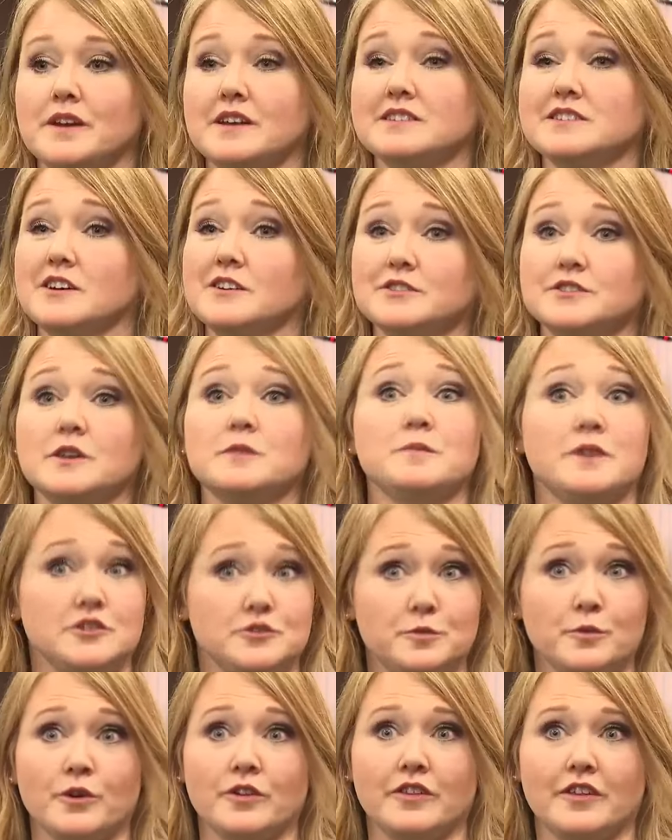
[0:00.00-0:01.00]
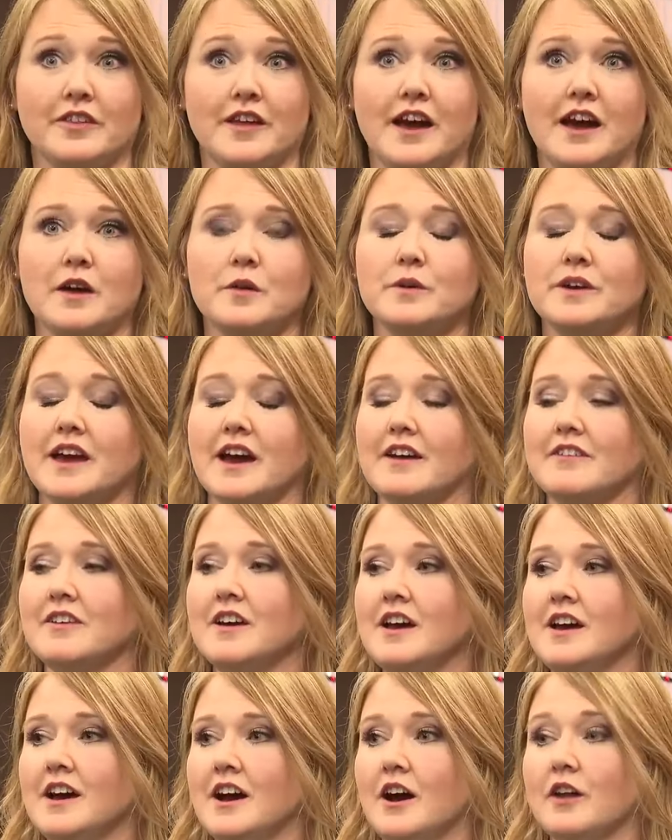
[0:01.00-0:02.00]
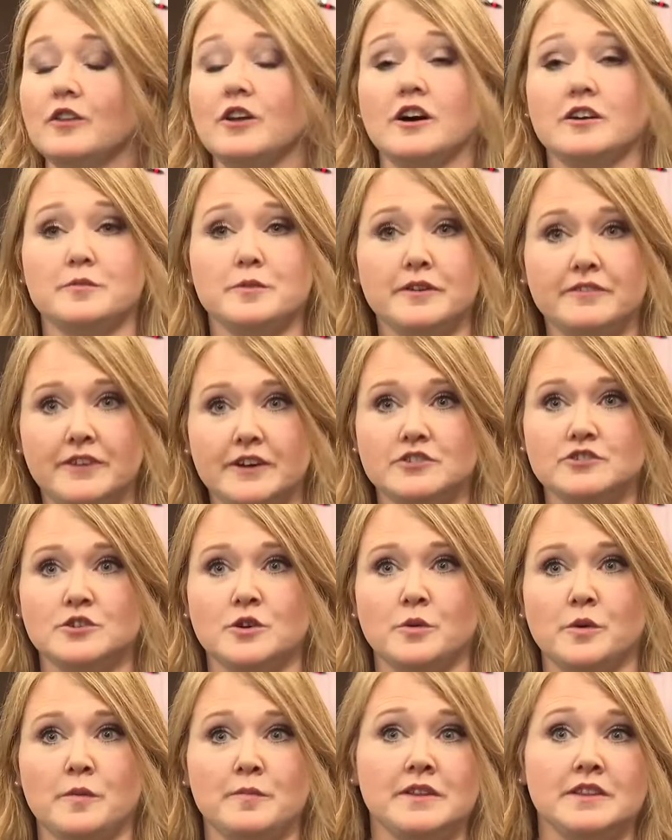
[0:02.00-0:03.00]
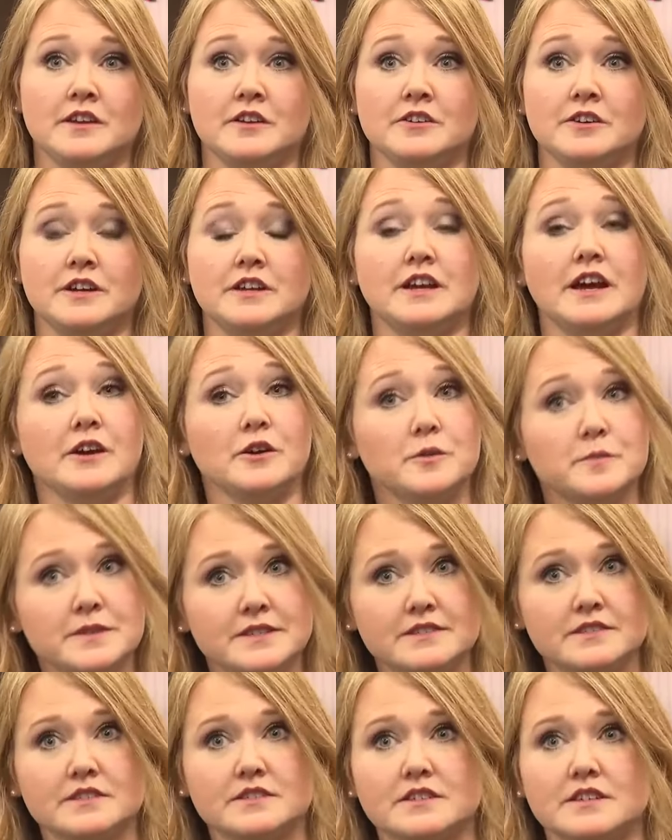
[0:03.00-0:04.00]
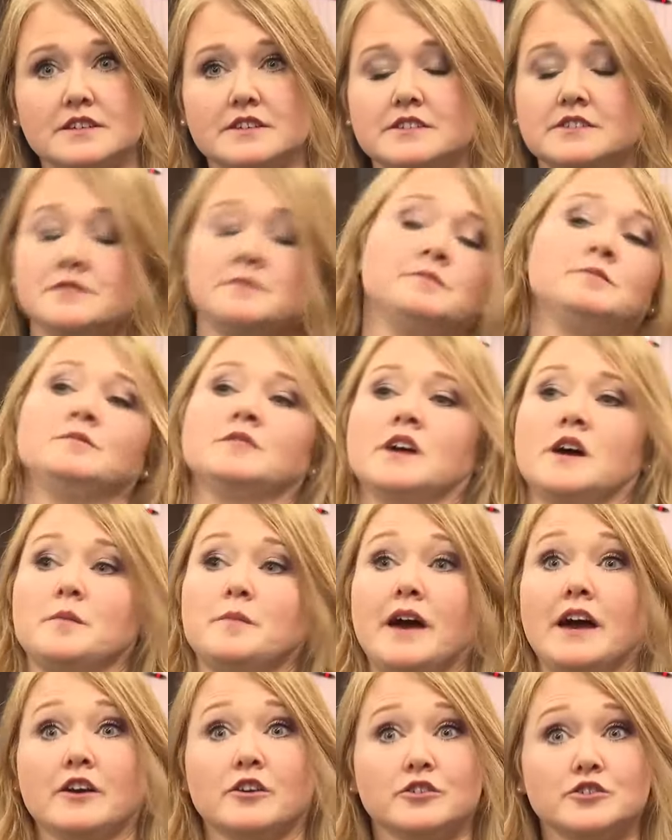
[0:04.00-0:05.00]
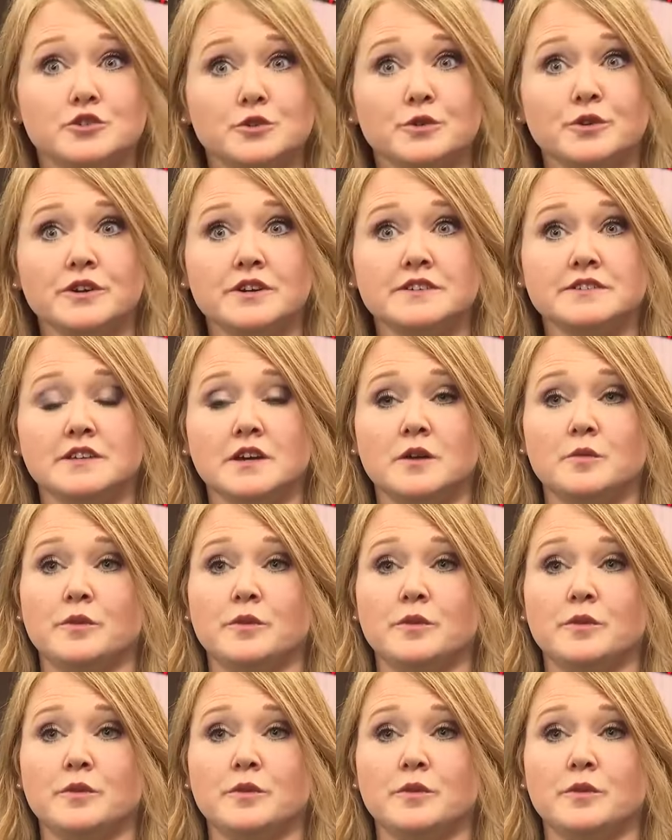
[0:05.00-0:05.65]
it's also much more than that. We have a lot of professional women that are in agribusinesses, agritourism.